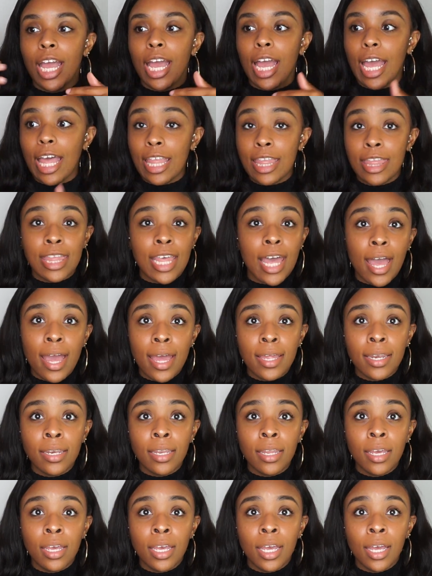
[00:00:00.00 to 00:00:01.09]
And
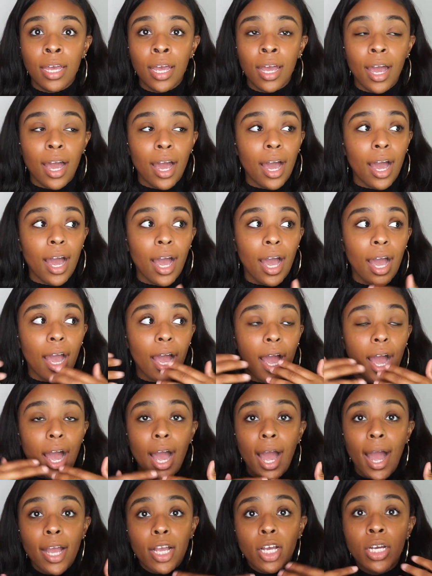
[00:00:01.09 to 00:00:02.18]
then
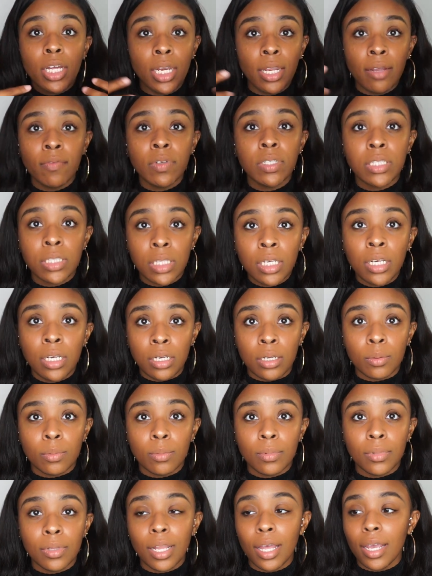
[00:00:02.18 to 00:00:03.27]
I couldn't even sleep.
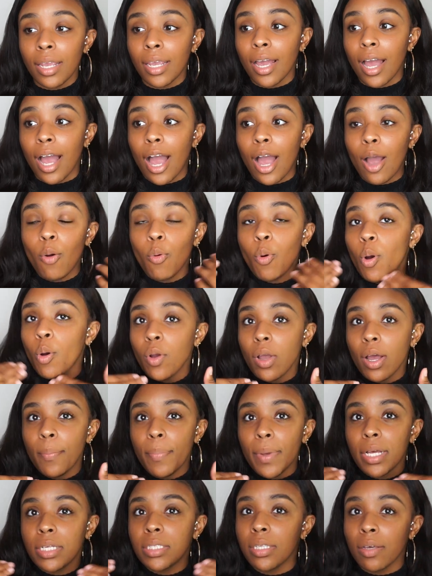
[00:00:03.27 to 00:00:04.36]
Like, I woke
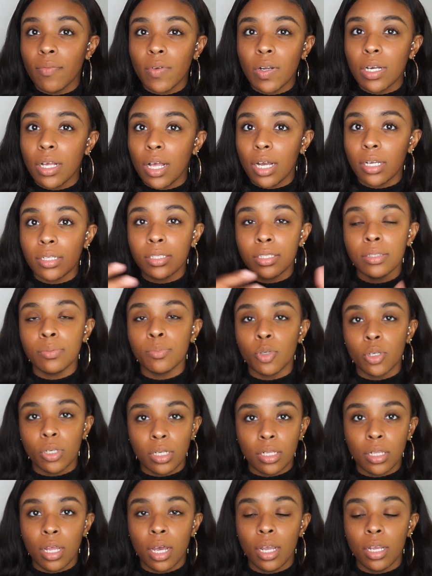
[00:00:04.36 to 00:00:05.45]
up at 7 o'clock this
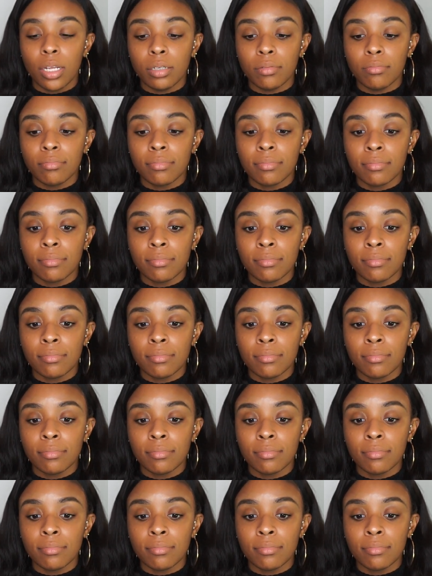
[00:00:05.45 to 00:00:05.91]
morning like,